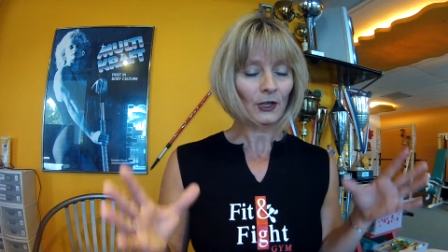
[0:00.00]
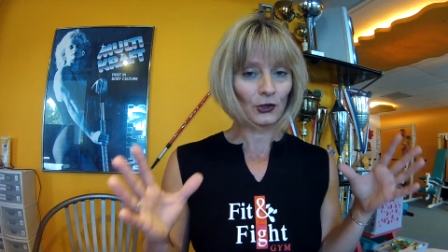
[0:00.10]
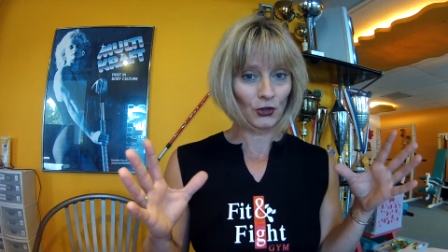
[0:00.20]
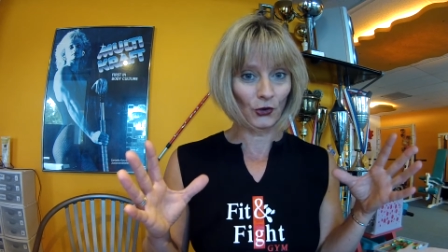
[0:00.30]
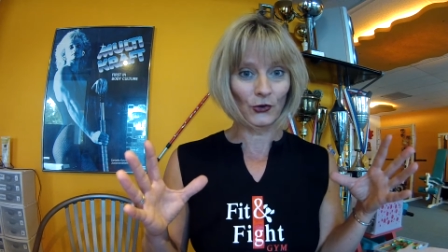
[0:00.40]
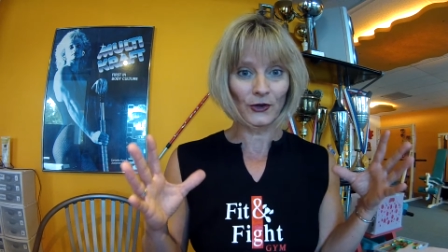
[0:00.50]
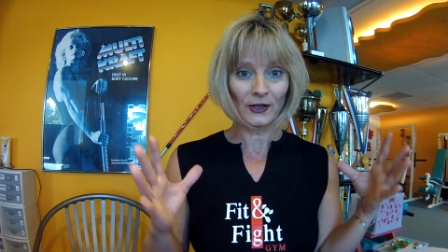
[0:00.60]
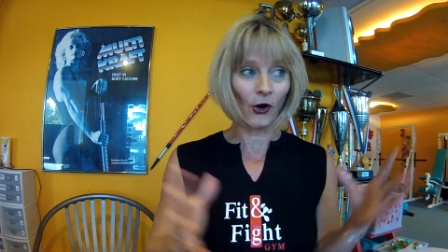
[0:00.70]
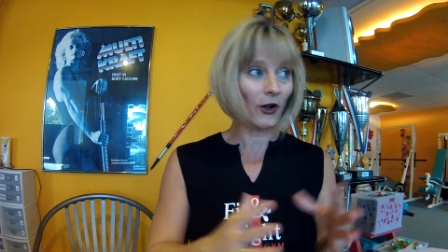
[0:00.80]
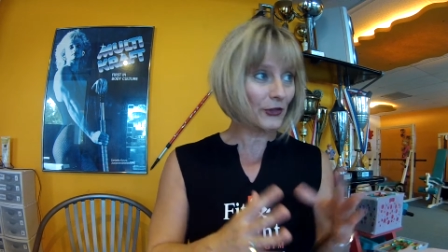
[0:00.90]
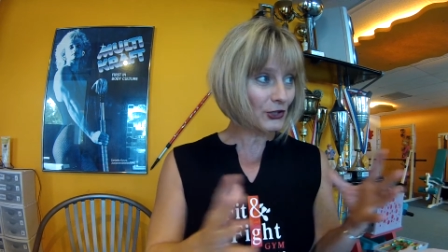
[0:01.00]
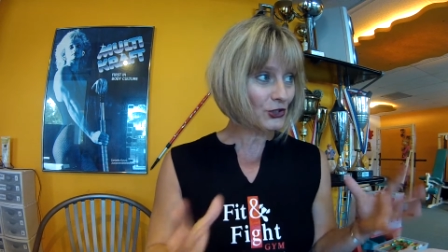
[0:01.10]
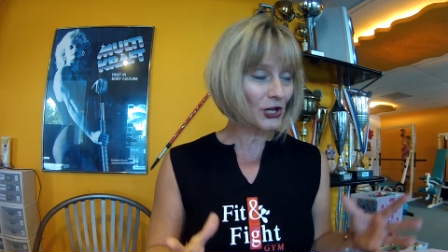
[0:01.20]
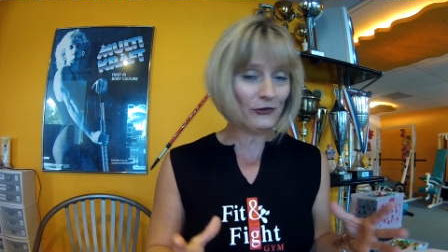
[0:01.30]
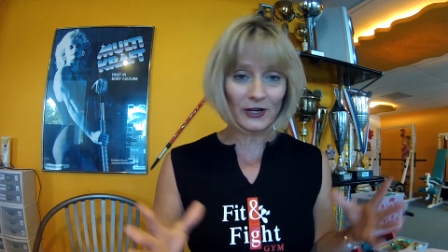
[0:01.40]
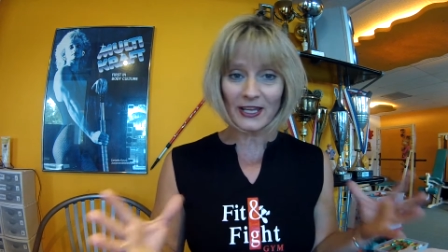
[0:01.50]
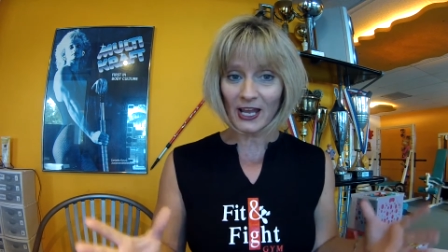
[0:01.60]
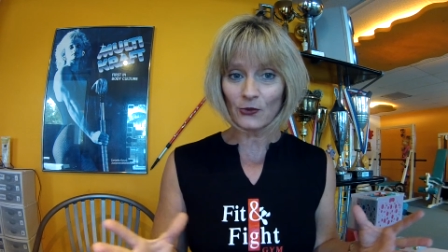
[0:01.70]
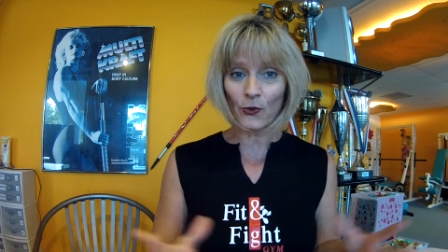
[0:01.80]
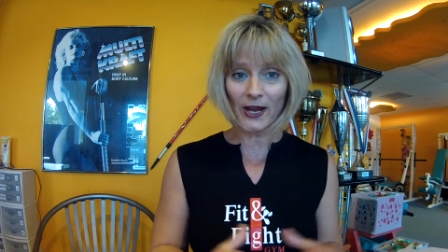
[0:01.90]
So all these children
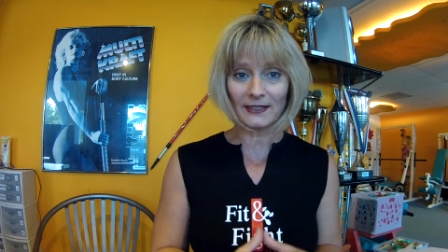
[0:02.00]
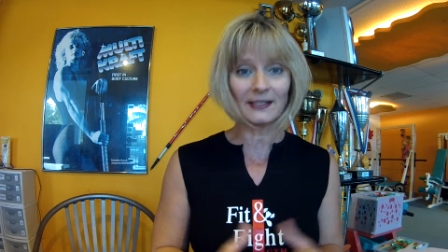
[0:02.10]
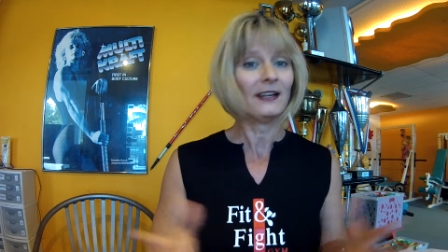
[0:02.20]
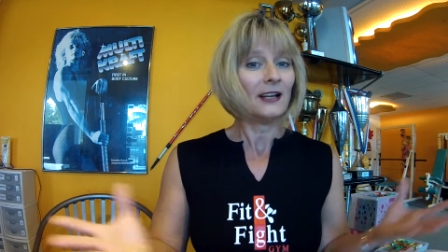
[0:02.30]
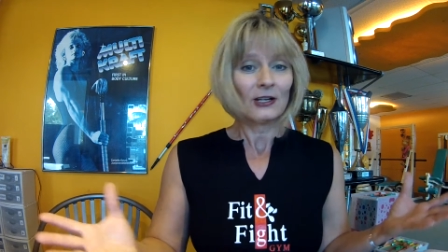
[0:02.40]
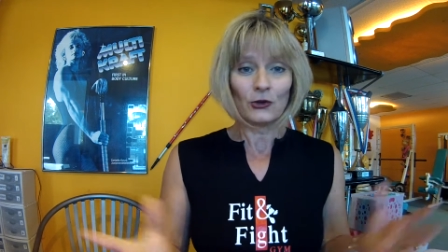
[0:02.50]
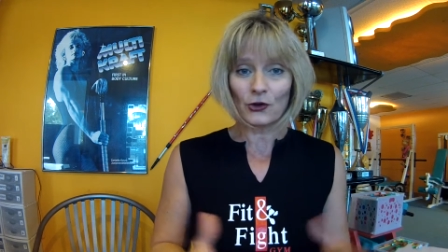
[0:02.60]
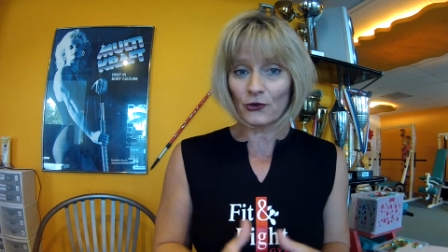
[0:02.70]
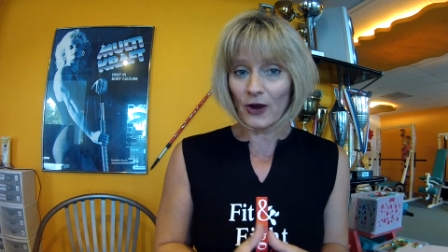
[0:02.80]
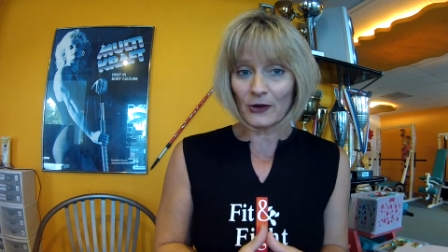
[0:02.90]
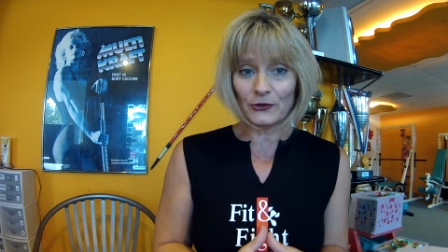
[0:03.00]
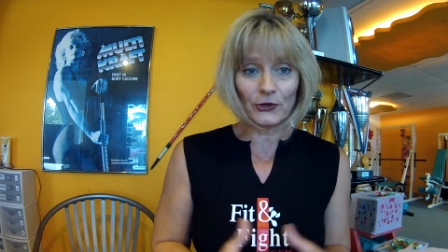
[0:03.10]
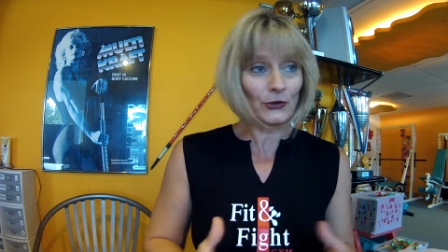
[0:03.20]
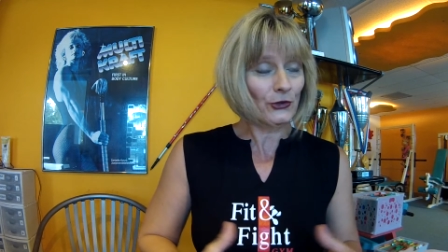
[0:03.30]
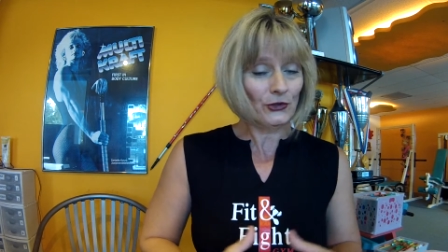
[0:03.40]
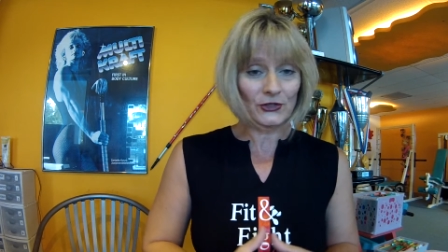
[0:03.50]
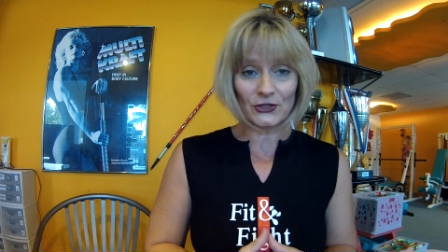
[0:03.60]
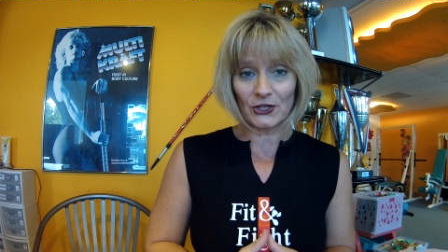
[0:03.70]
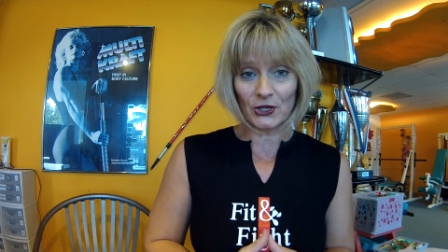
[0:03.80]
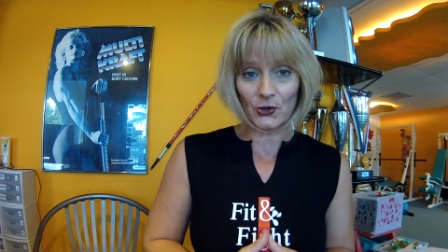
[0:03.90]
gain weight, look around you, you
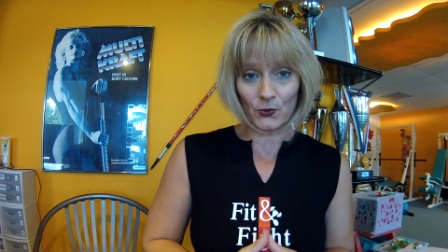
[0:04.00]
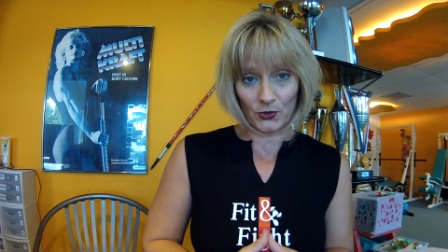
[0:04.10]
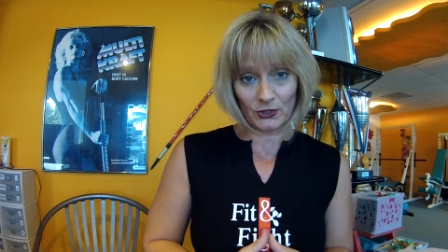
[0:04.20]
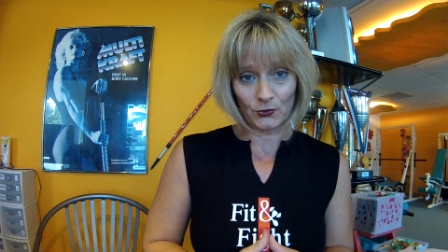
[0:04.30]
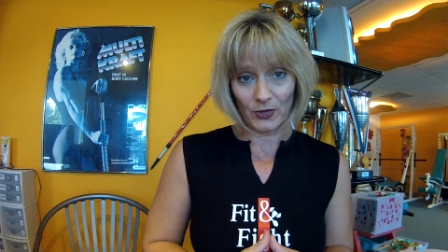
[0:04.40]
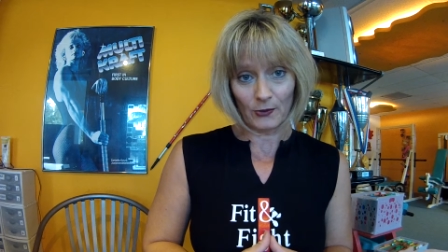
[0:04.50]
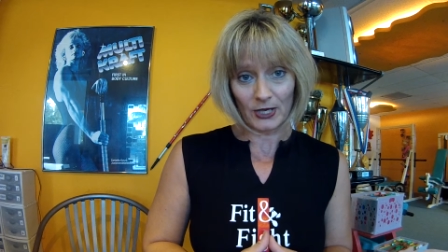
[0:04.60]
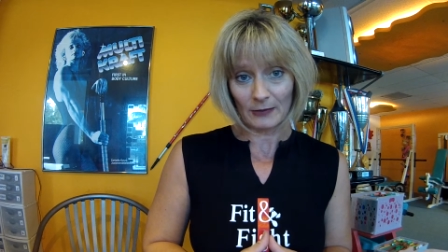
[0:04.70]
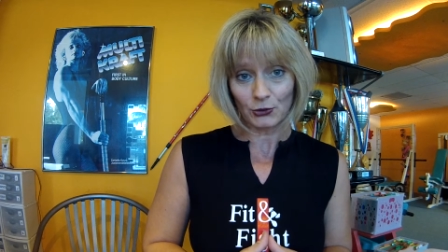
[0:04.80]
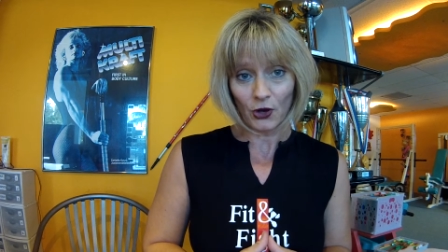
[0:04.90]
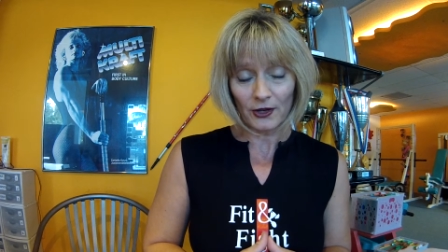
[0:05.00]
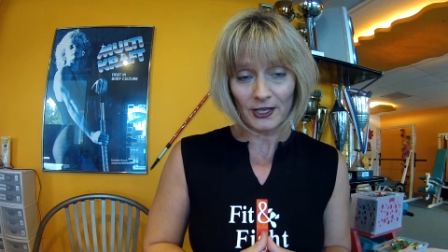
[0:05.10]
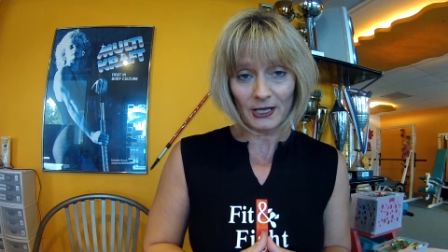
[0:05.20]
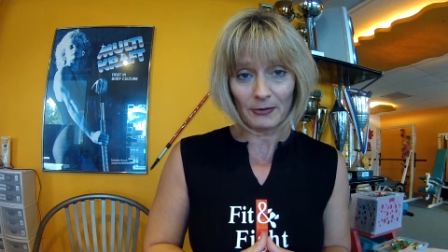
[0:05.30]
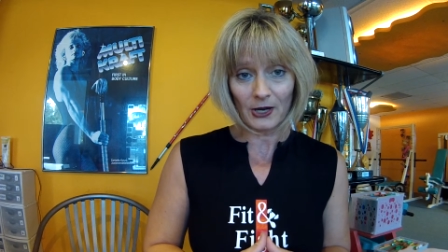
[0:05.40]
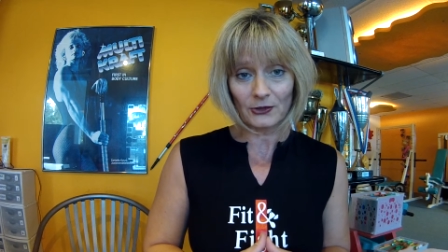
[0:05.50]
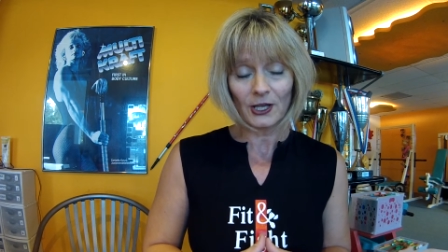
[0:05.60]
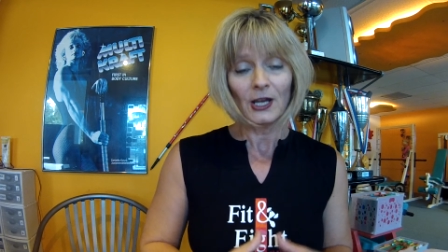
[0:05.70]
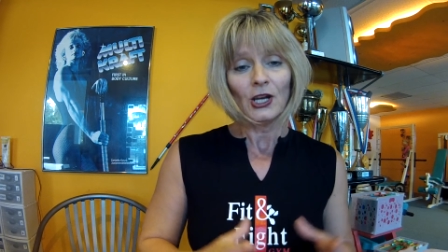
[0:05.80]
see what, we, what I'm talking about.